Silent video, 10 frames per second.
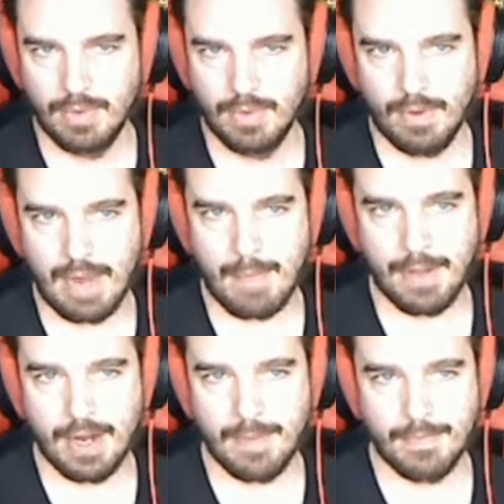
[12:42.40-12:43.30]
We'll wrap
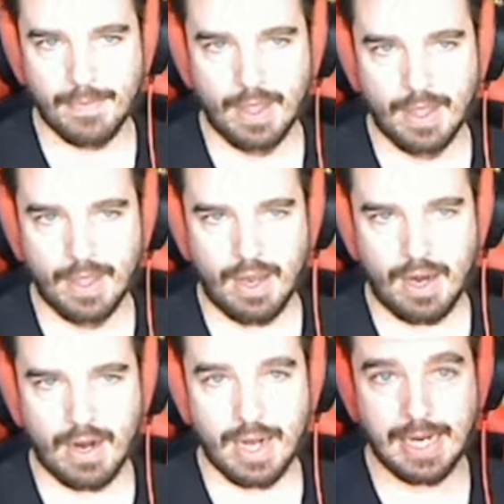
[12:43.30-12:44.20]
it up.
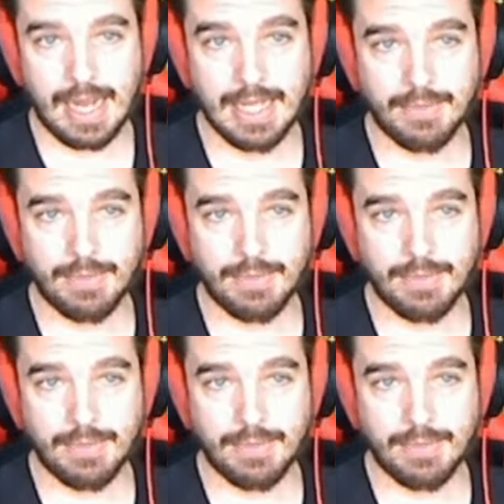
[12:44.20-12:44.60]
Alright guys,